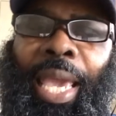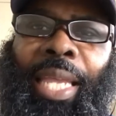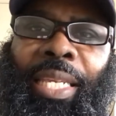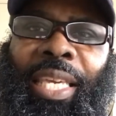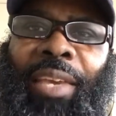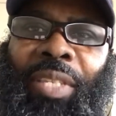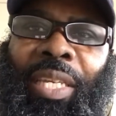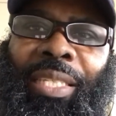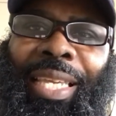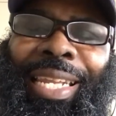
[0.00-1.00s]
It gives
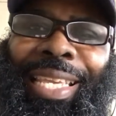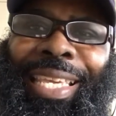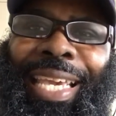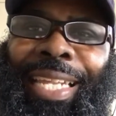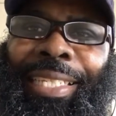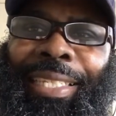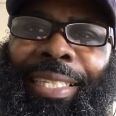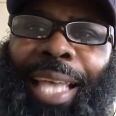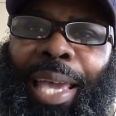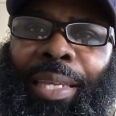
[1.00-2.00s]
us an
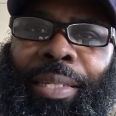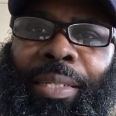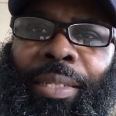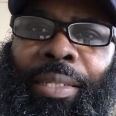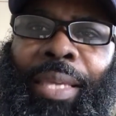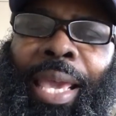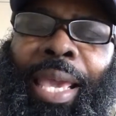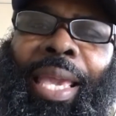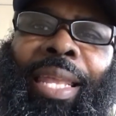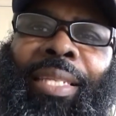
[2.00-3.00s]
insight.
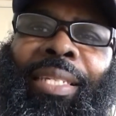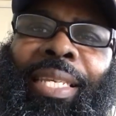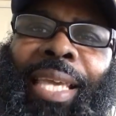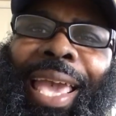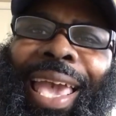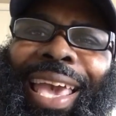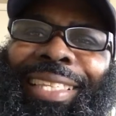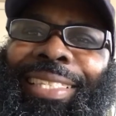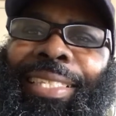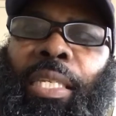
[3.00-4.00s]
It is the
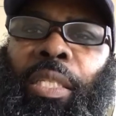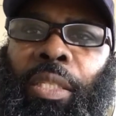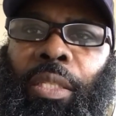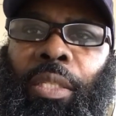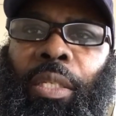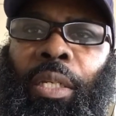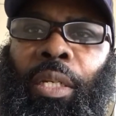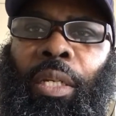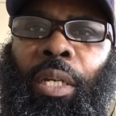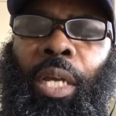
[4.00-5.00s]
essence
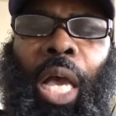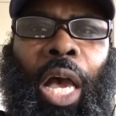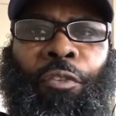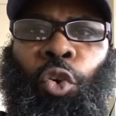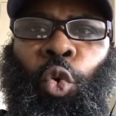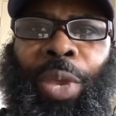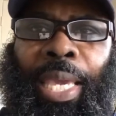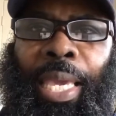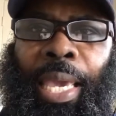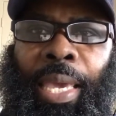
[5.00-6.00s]
of who
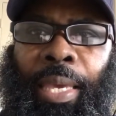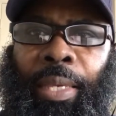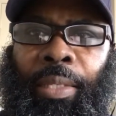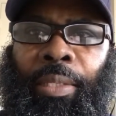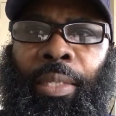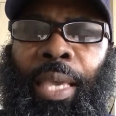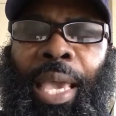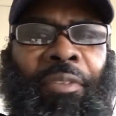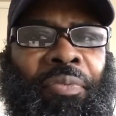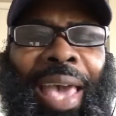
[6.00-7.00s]
he is.
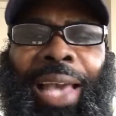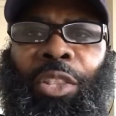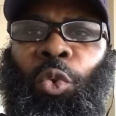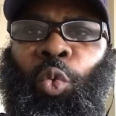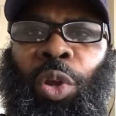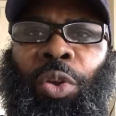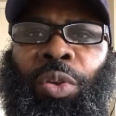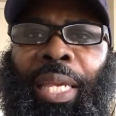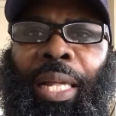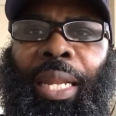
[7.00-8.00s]
In fact, the
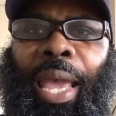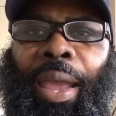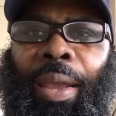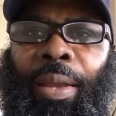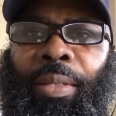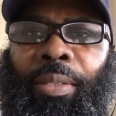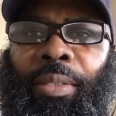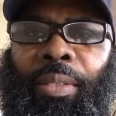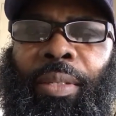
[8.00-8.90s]
word declares